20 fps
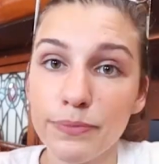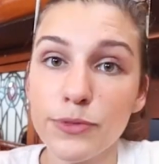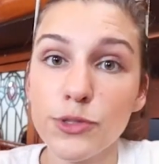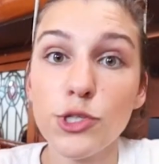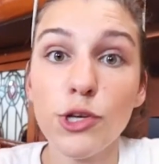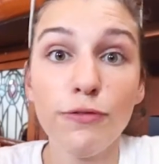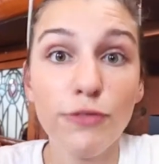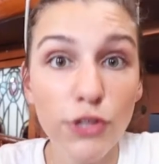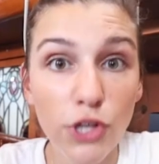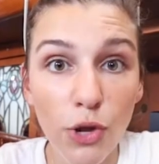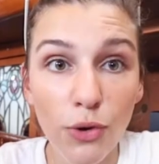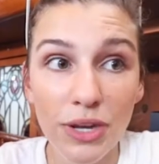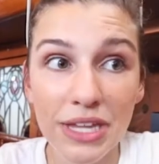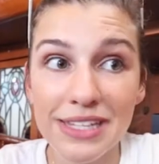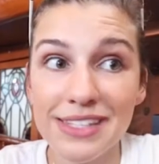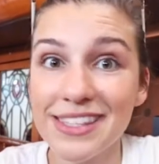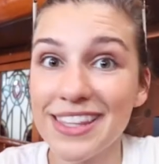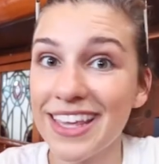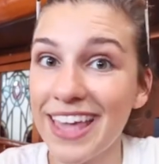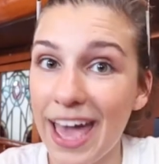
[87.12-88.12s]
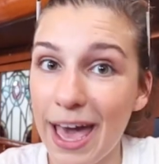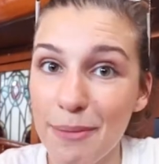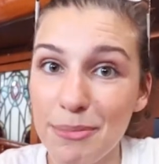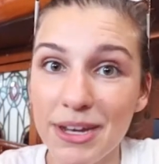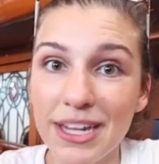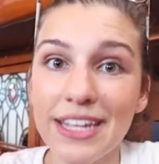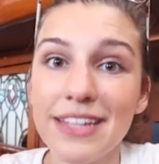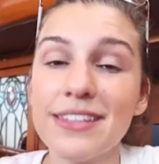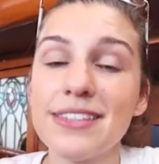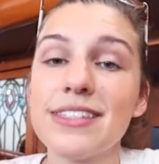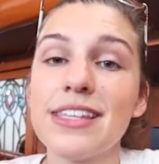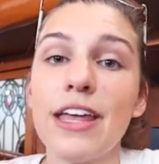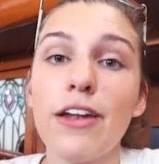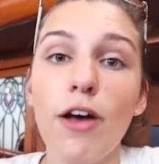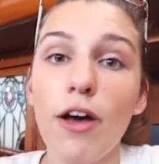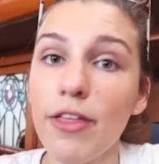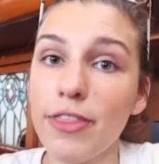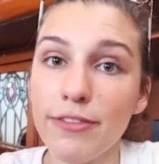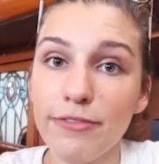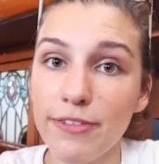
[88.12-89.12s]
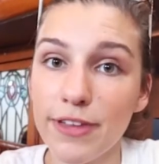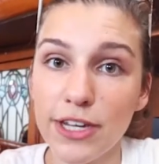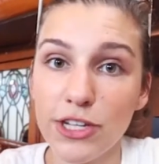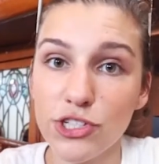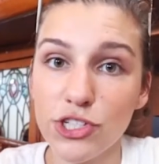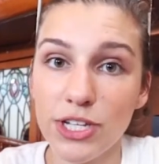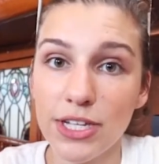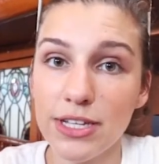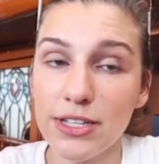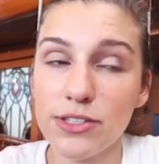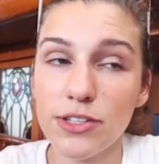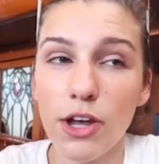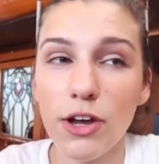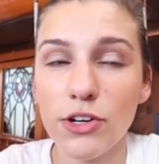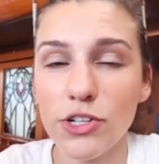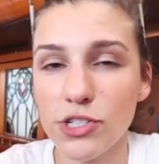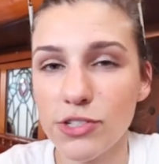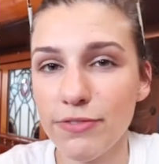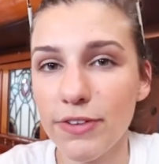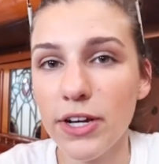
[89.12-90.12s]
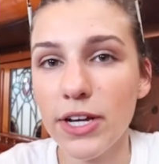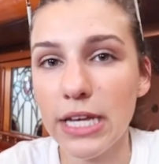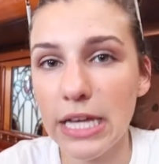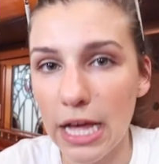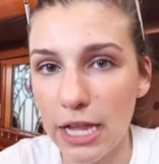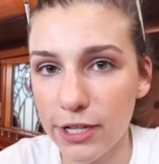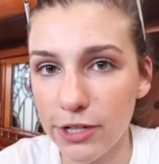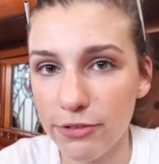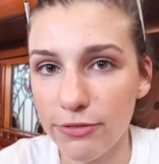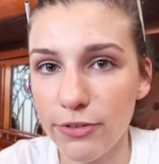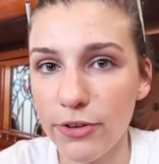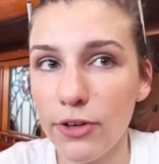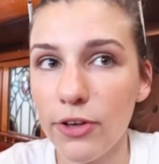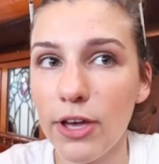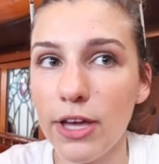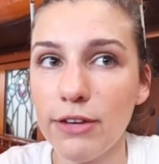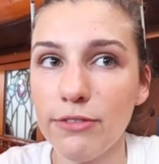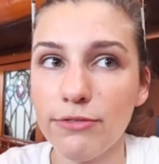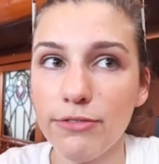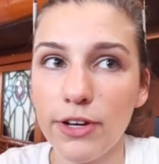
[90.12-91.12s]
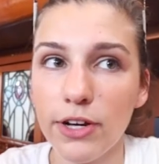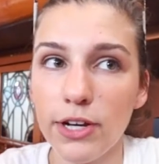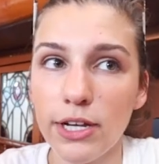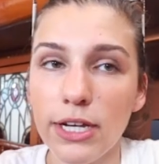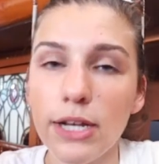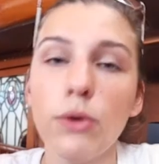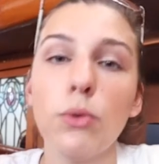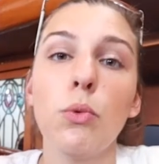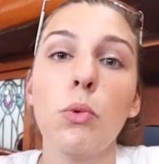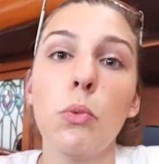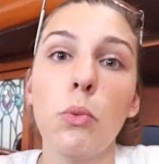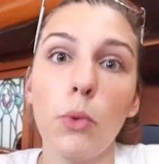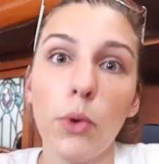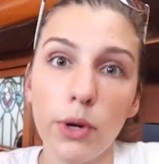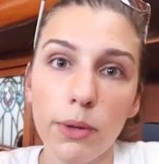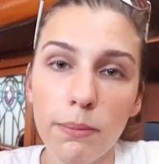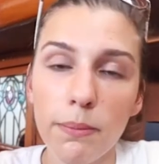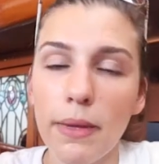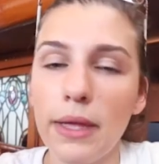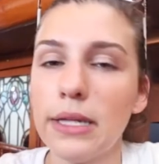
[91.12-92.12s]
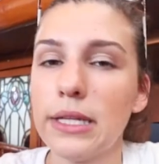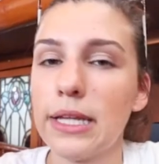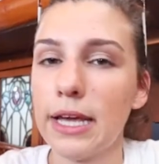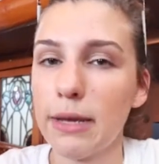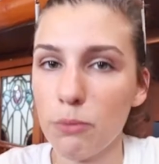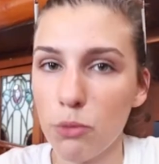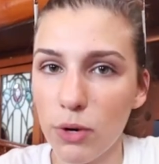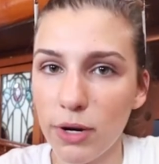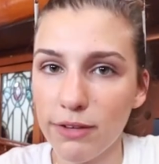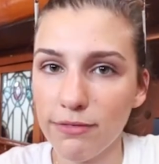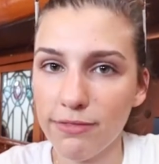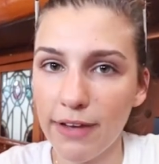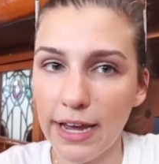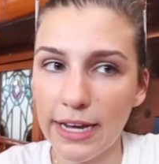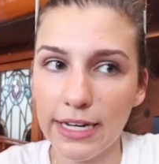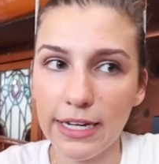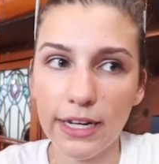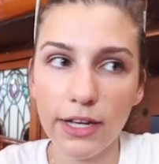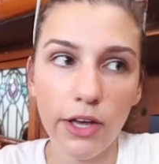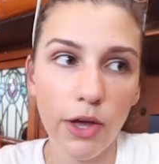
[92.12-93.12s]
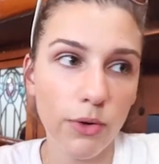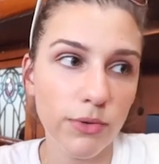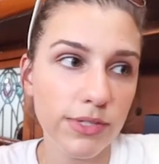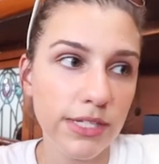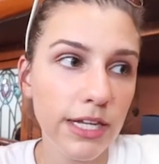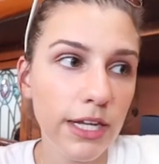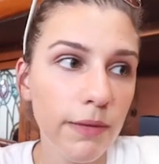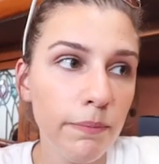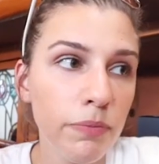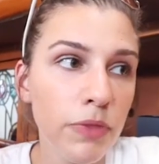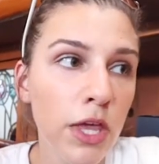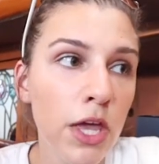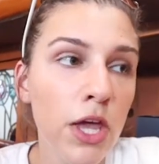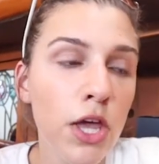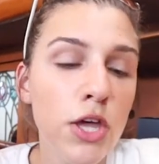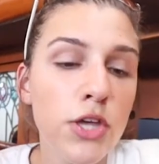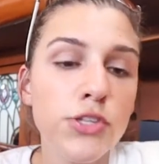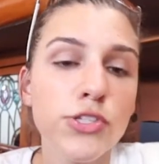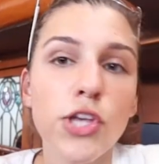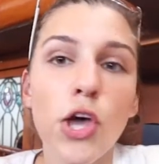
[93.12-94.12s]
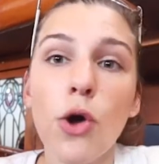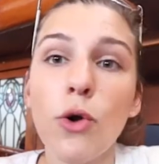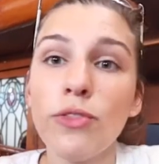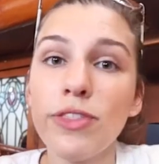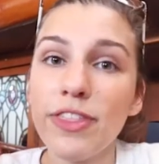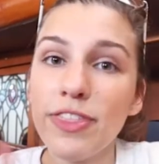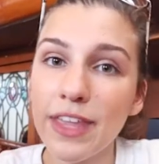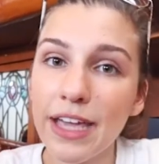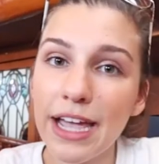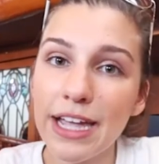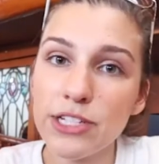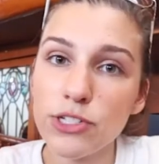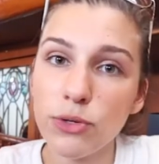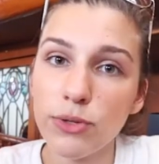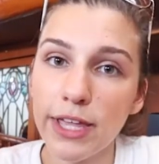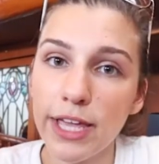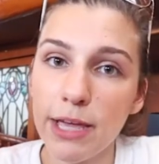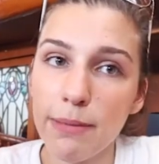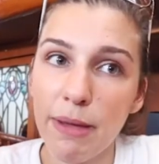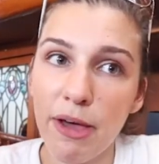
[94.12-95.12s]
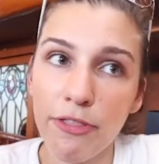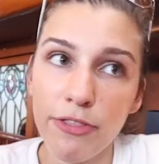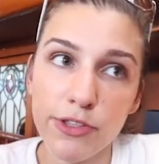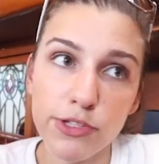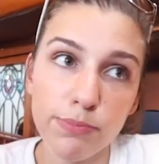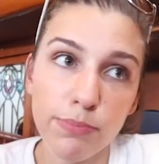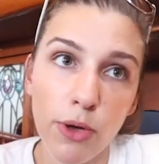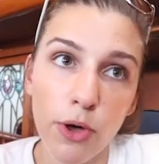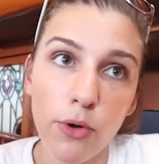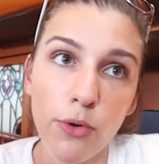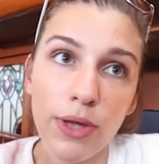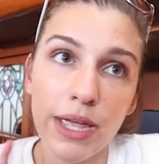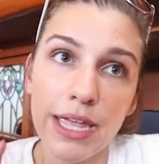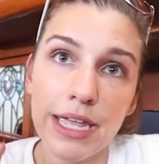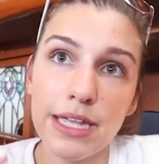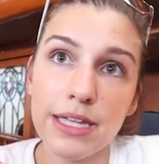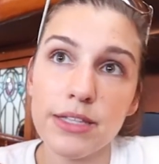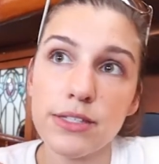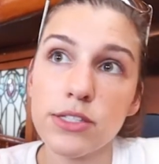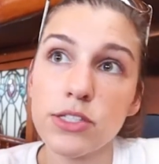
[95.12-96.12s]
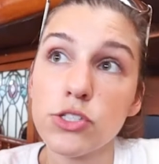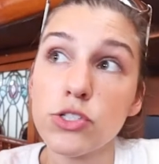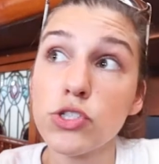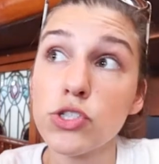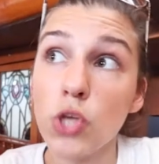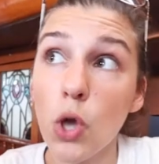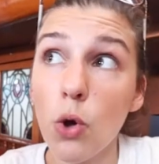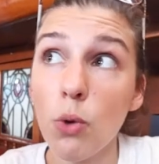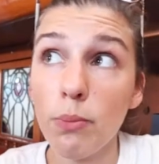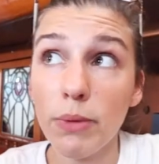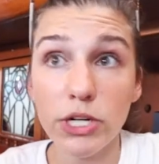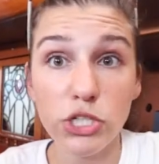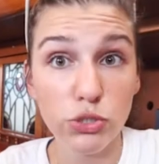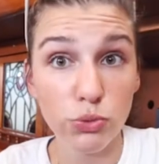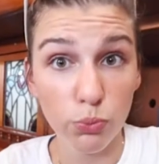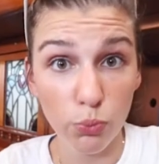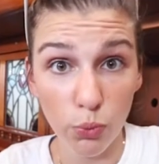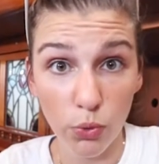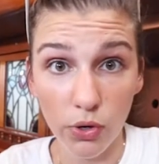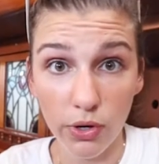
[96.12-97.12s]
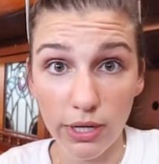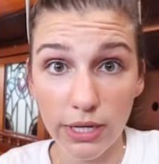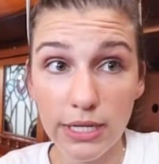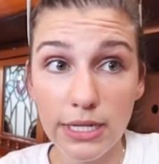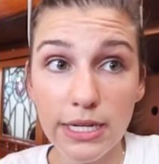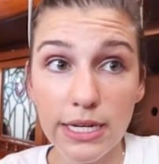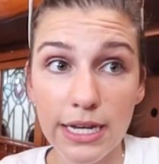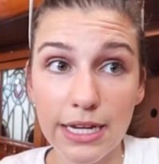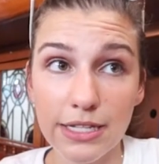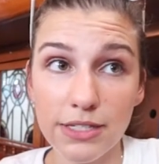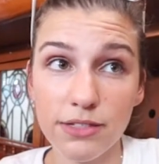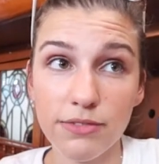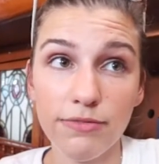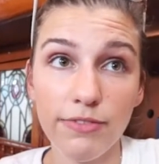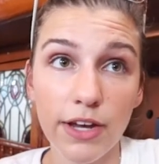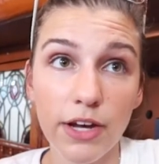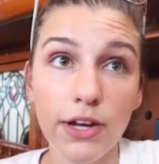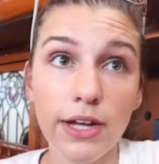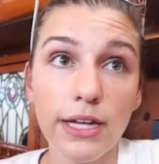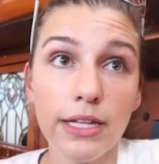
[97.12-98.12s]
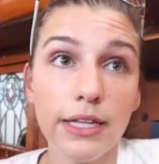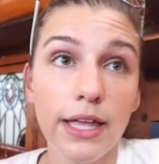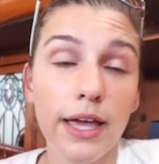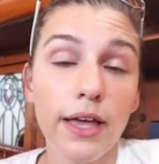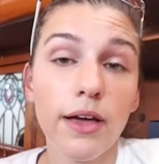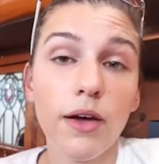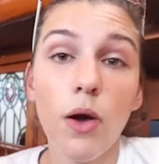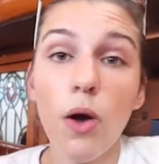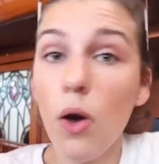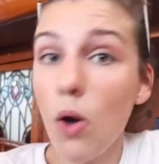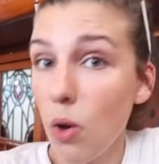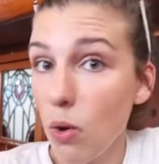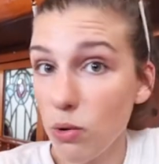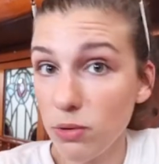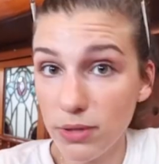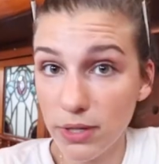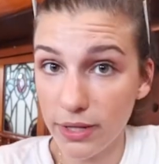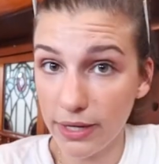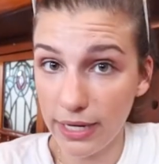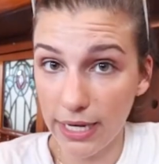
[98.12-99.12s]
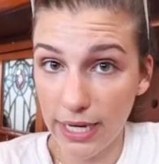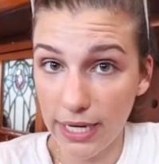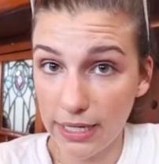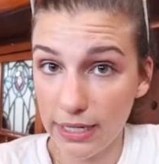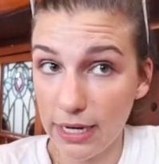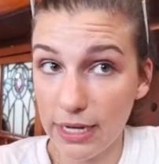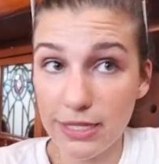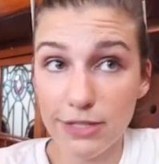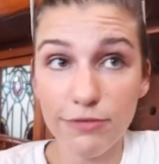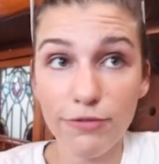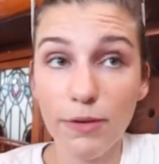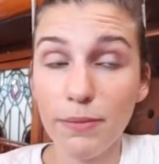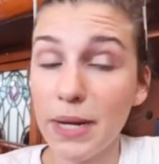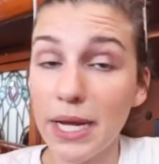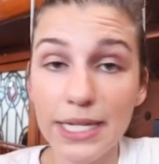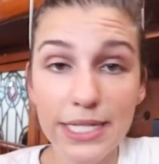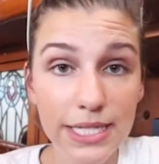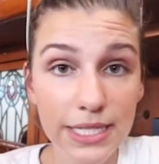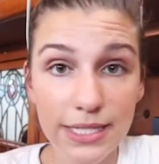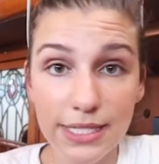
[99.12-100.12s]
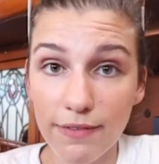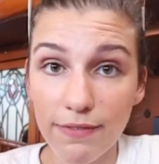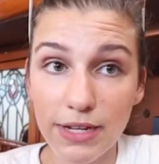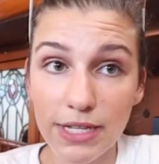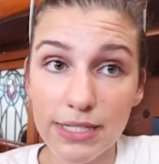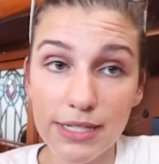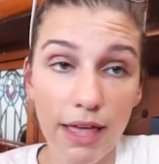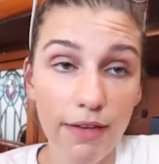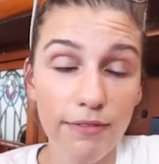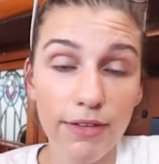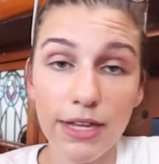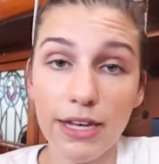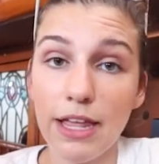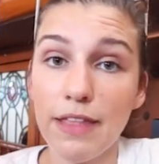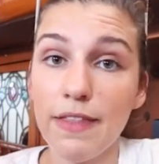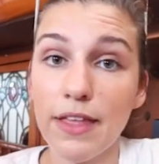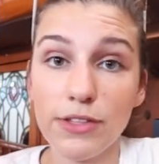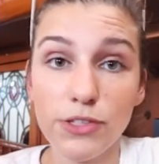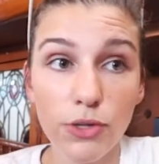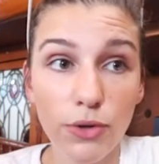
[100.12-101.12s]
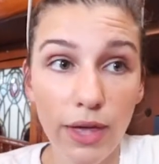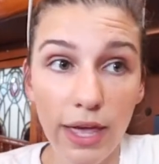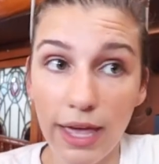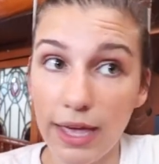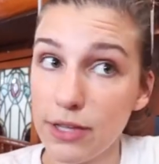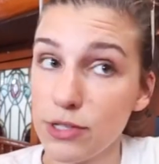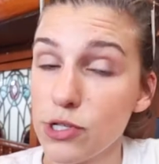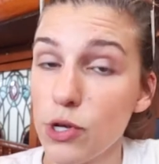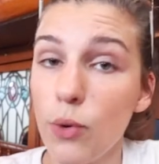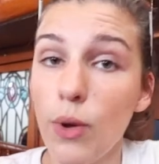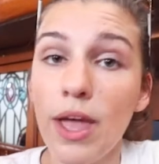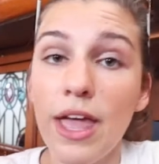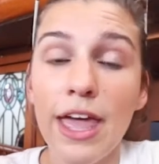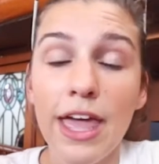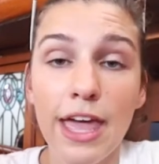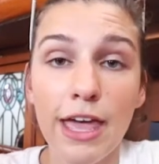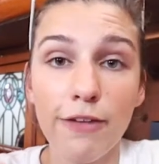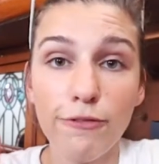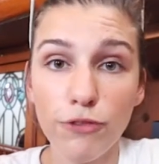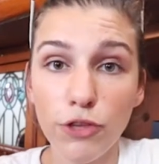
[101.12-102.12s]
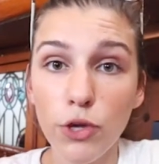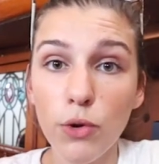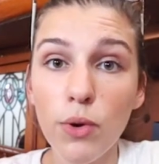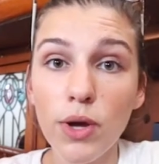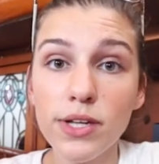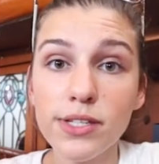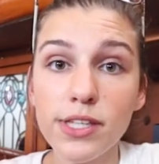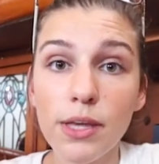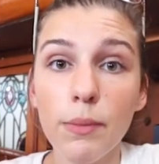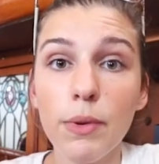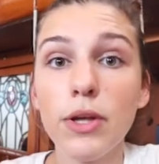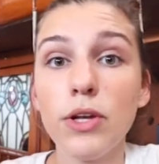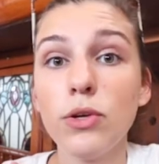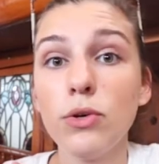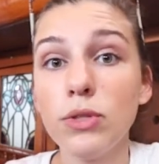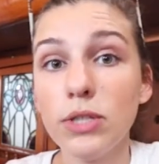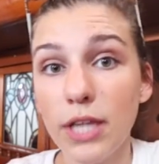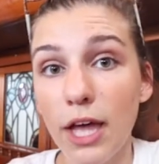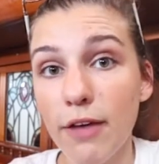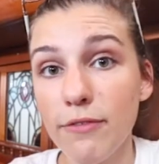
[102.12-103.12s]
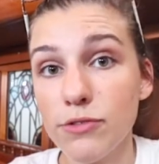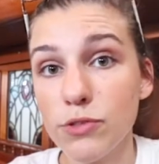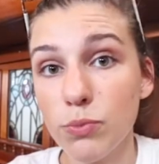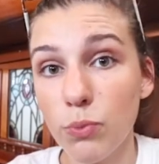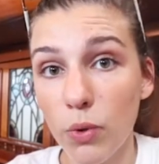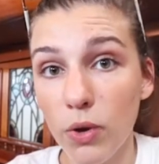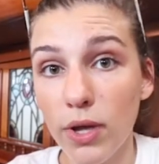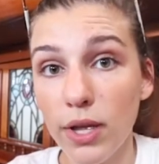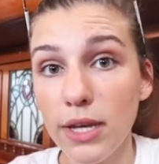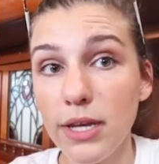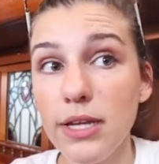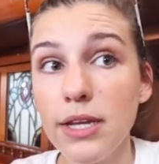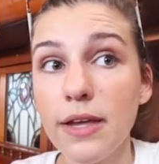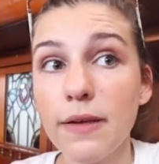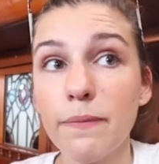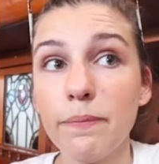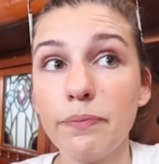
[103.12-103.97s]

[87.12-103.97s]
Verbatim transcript: So if you notice, the cabinets and all the finishes are just very colorful and very warm and like more inviting and cozy. So the thing I don't like about this boat is so much wood. It's very like old looking. It's from 1977 and that's okay. So if you are someone who loves wood,